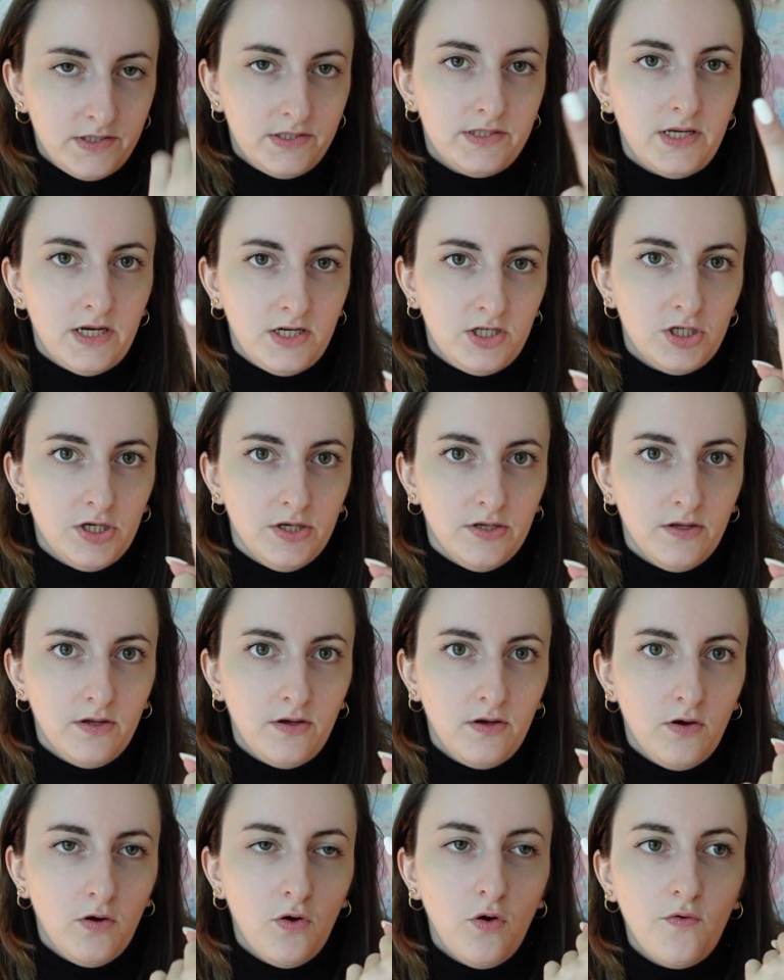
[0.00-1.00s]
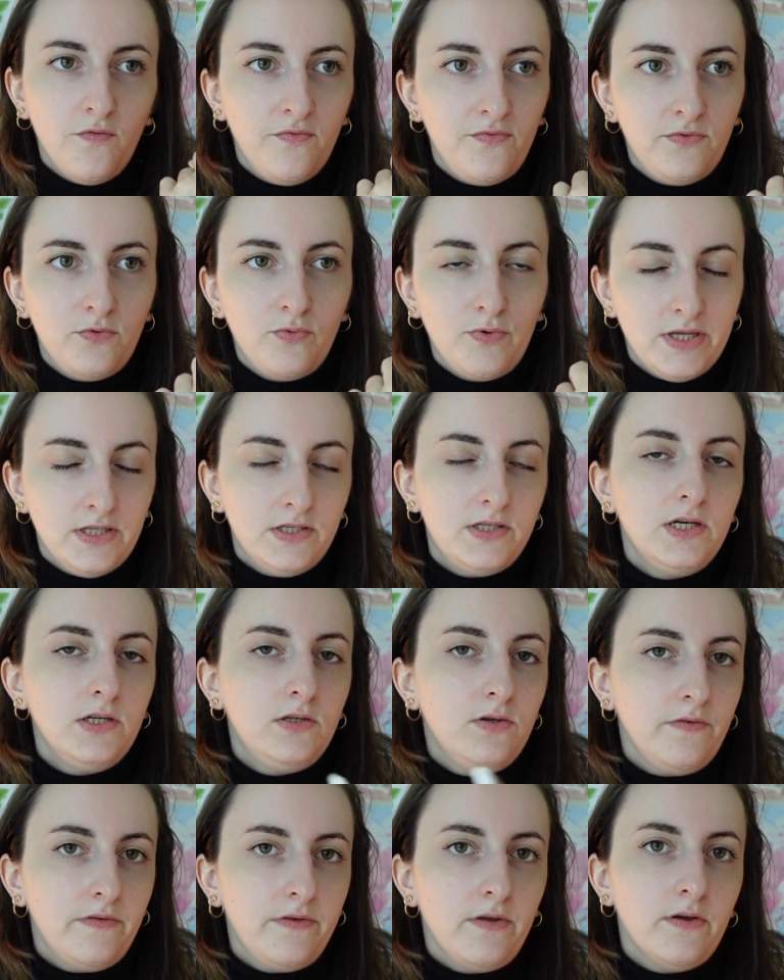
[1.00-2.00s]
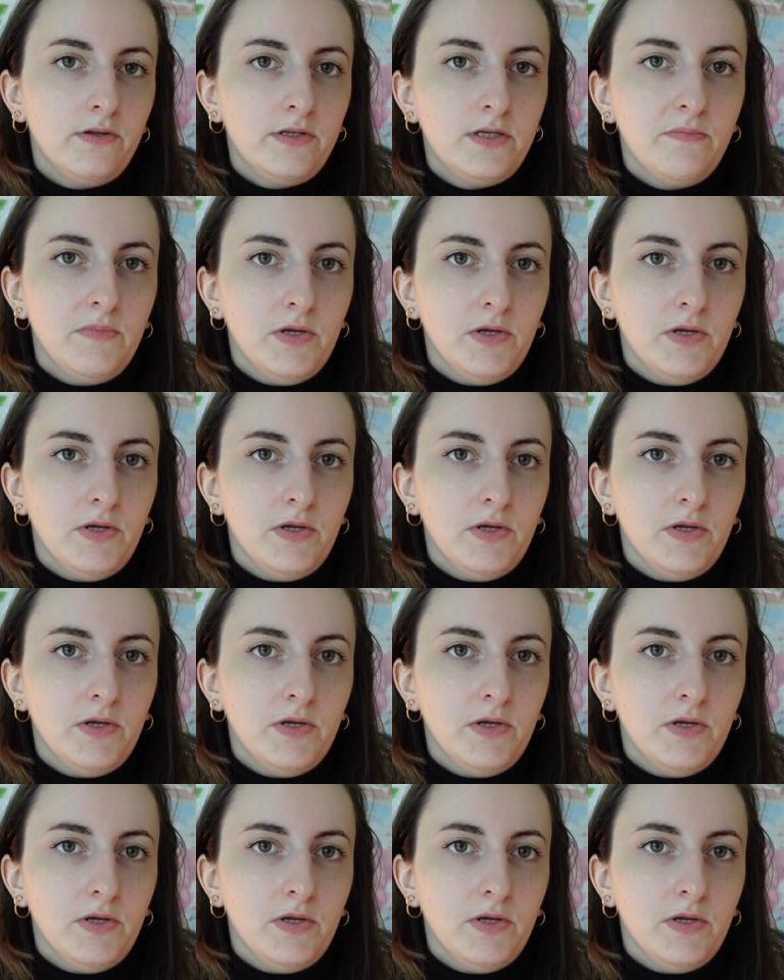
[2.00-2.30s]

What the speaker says: session of 20 to 30